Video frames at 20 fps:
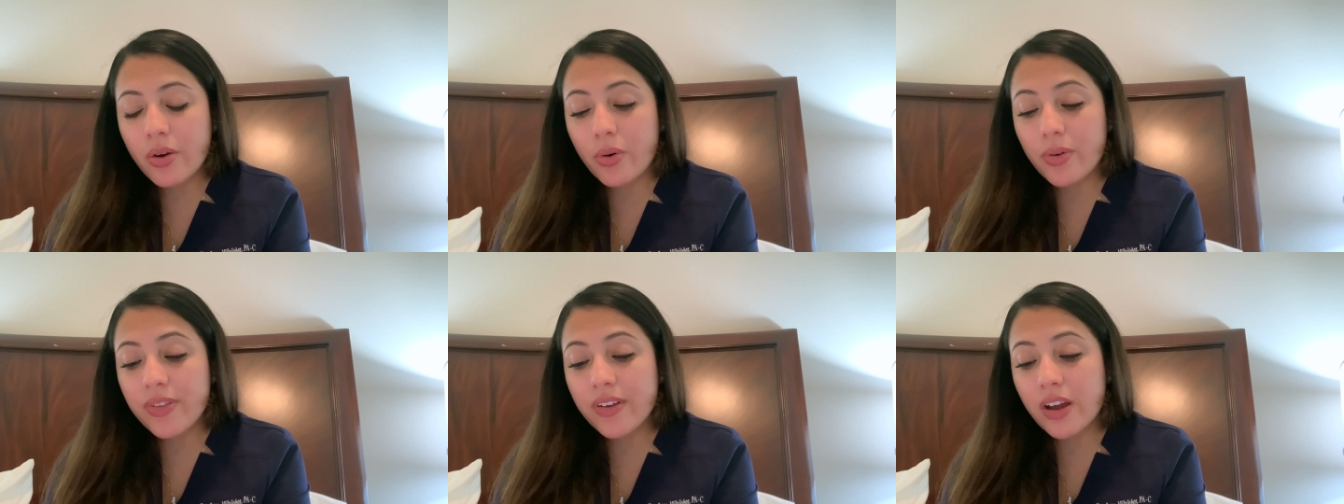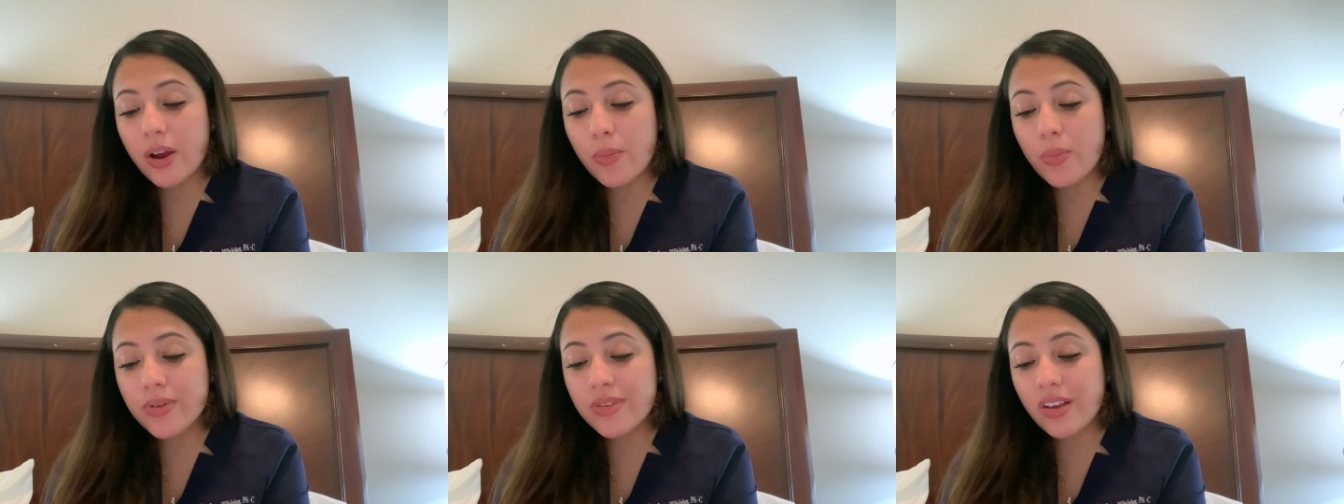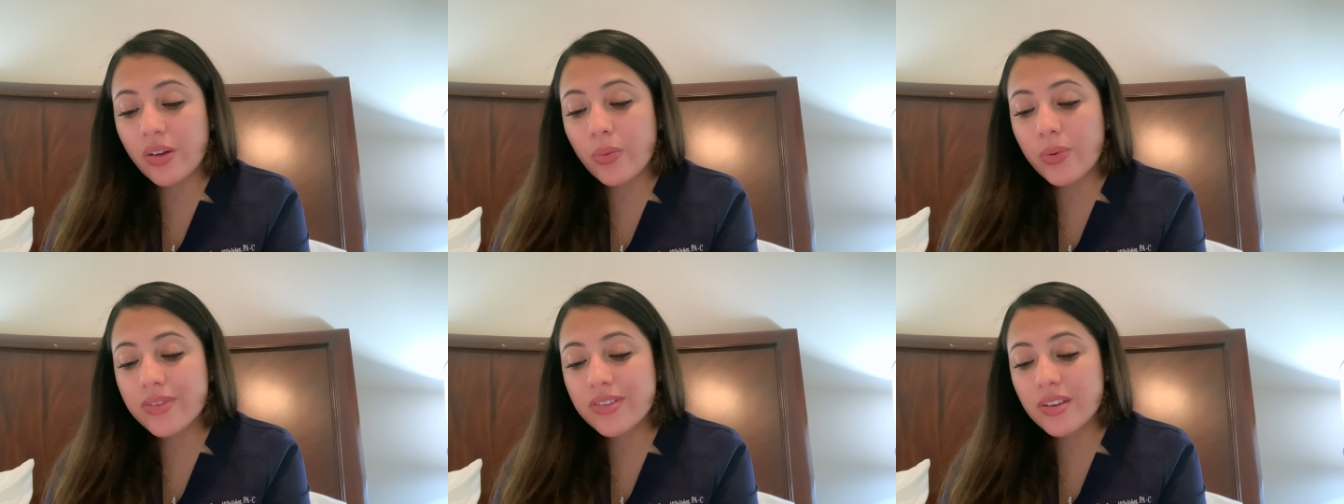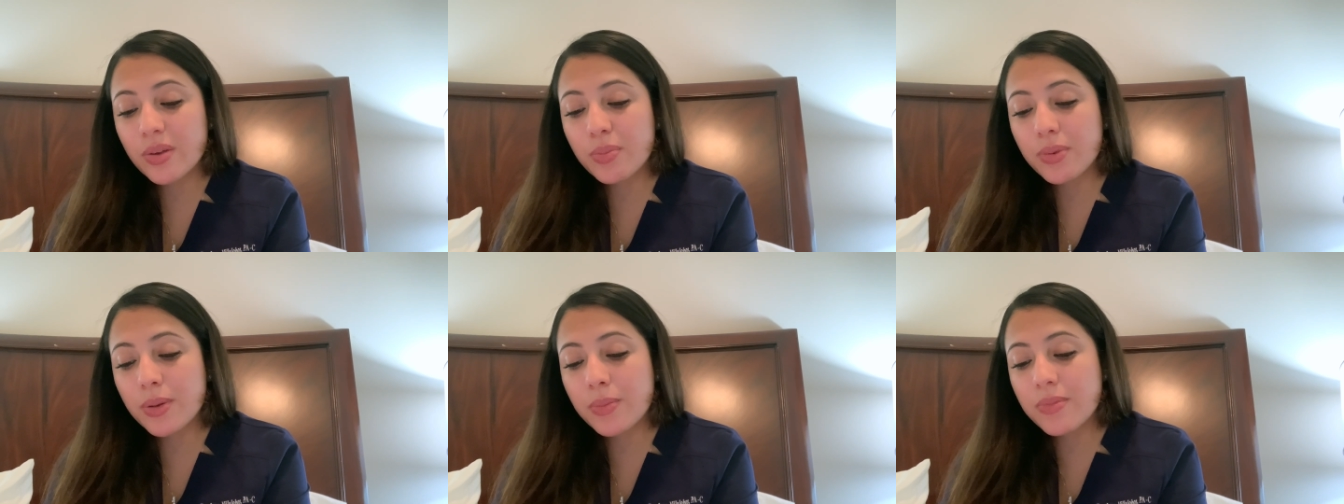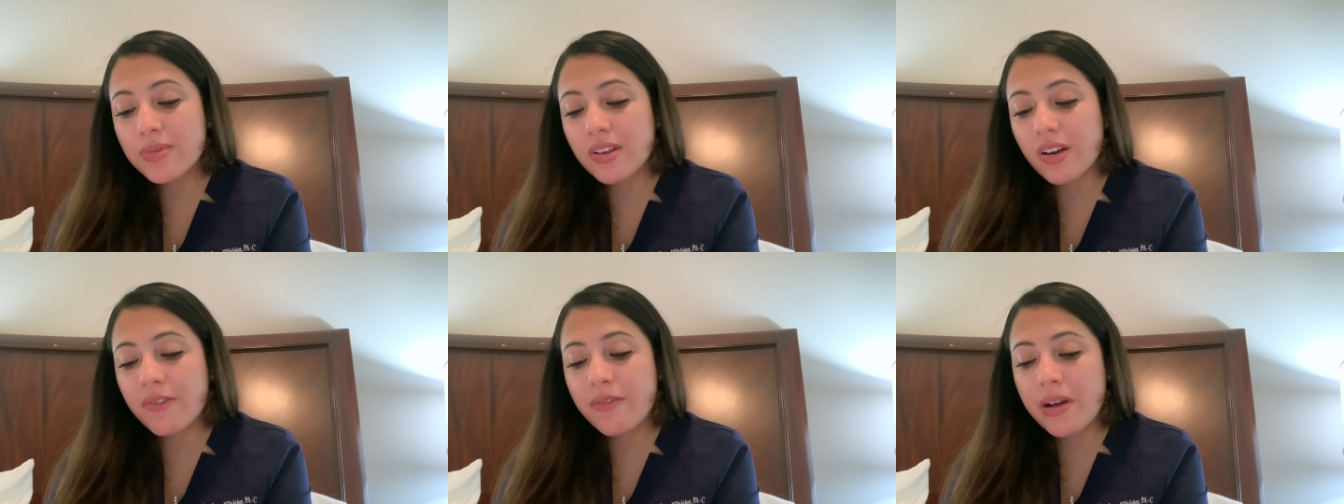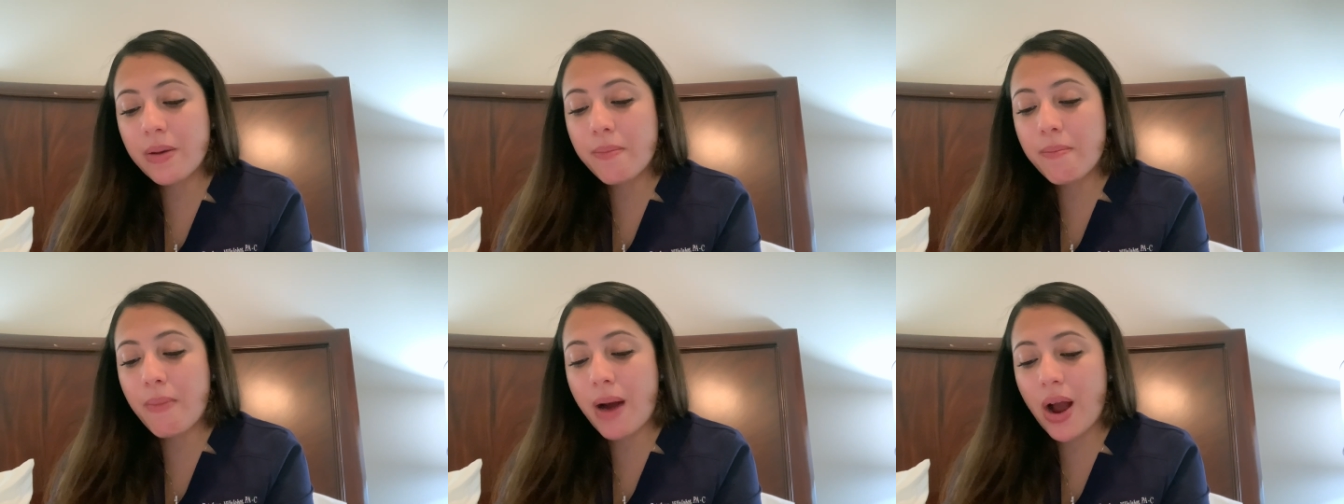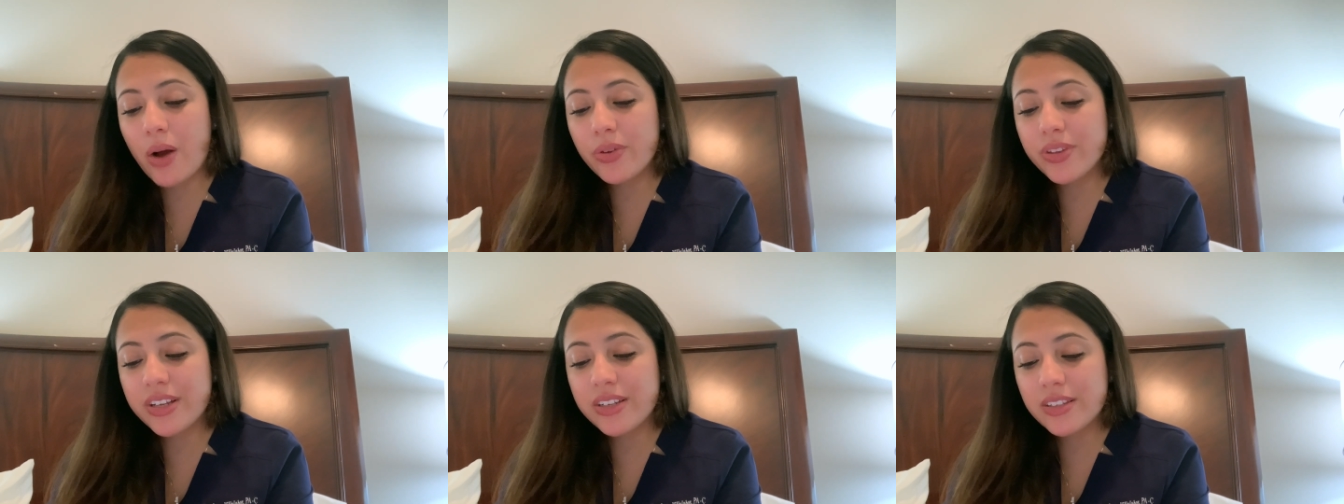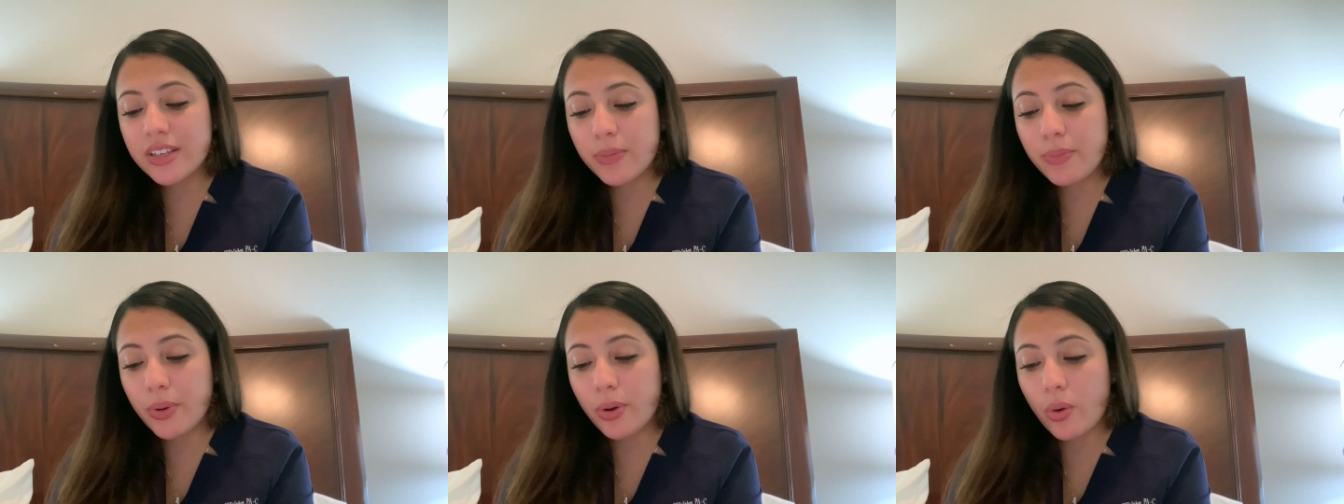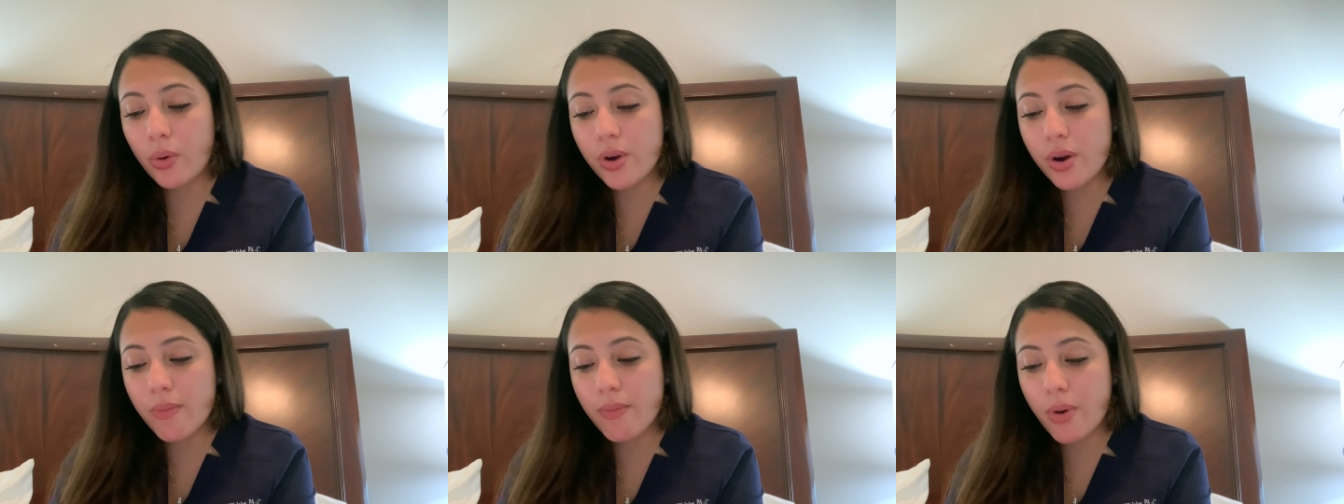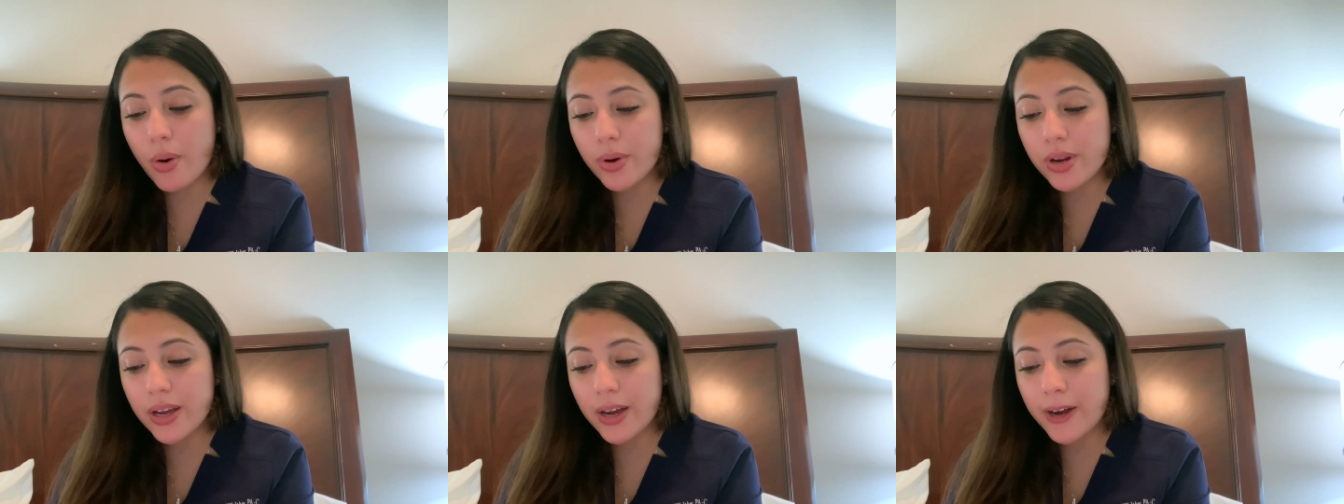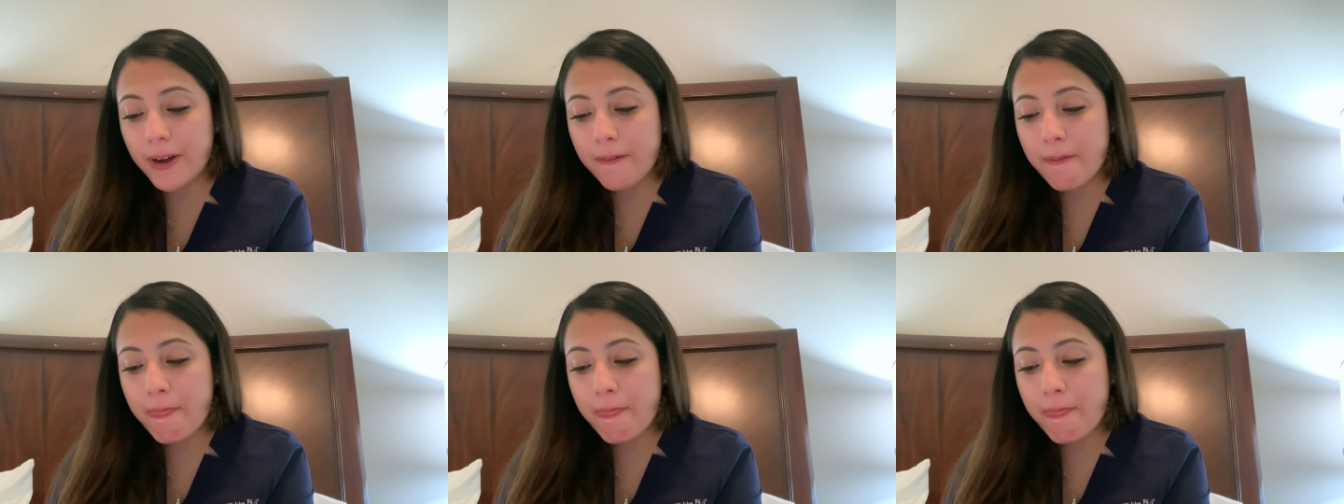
or they can present with symptoms of mild atypical pneumonia.